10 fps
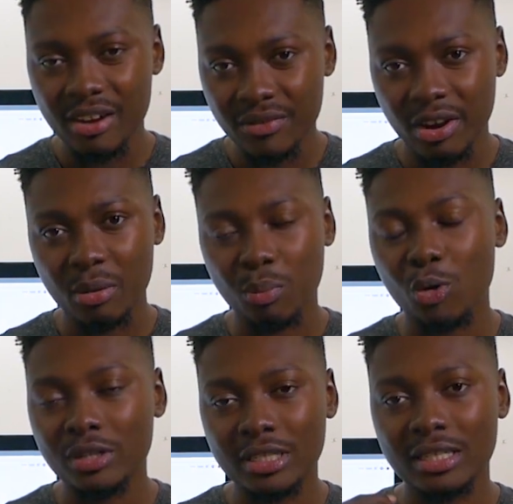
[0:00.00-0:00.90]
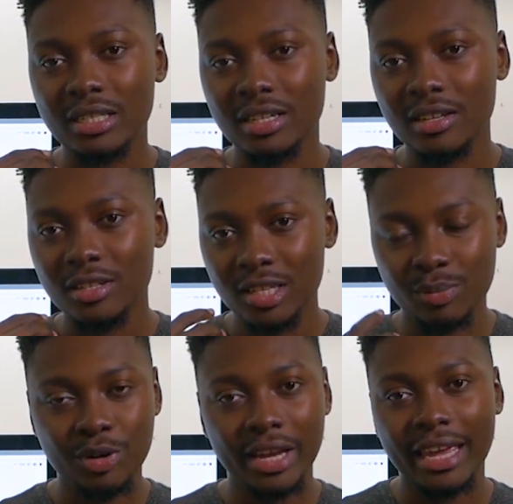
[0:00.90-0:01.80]
very important to
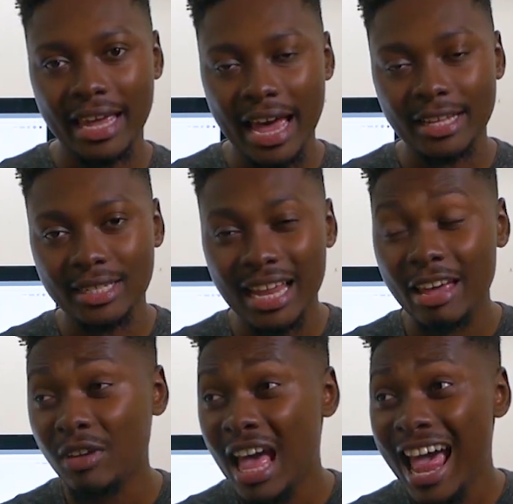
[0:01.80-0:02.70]
bring AI to life.